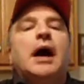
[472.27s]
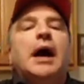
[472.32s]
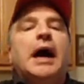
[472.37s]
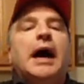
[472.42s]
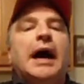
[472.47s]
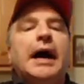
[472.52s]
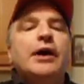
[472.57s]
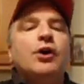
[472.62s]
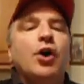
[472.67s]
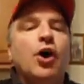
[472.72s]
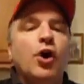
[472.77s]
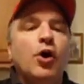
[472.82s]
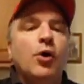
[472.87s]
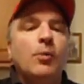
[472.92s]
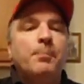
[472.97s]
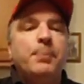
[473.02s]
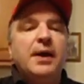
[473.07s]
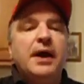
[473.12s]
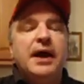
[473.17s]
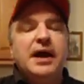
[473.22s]
I
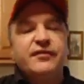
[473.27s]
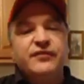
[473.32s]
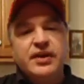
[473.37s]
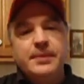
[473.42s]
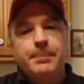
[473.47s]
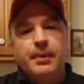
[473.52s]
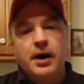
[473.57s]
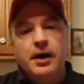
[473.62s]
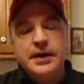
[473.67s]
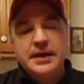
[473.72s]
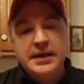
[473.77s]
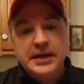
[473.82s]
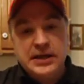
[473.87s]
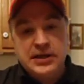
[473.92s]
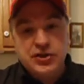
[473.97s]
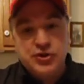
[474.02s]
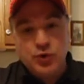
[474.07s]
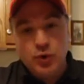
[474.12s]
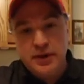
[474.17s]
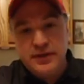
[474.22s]
hope everybody
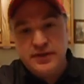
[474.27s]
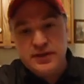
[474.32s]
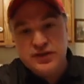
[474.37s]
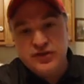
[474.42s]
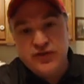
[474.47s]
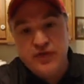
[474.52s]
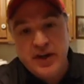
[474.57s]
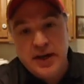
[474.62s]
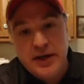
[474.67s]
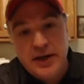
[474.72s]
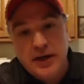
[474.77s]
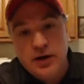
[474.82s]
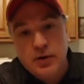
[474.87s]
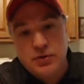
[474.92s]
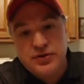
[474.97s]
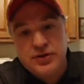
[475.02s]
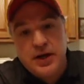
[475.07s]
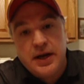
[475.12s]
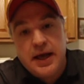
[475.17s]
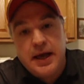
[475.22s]
enjoyed this
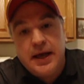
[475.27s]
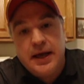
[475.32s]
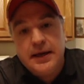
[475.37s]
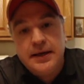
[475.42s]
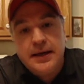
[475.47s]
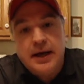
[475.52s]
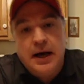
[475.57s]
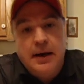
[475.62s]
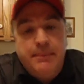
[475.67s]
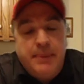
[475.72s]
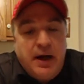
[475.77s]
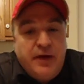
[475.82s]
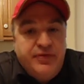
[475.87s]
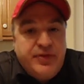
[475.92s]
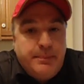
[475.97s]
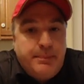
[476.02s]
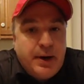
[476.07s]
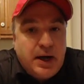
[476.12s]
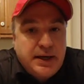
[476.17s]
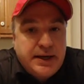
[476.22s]
video today about
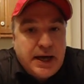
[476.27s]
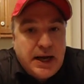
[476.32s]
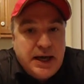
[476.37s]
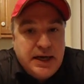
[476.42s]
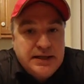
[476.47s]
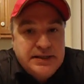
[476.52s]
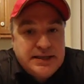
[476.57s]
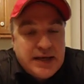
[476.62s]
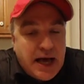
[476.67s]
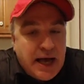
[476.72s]
the Buckeyes.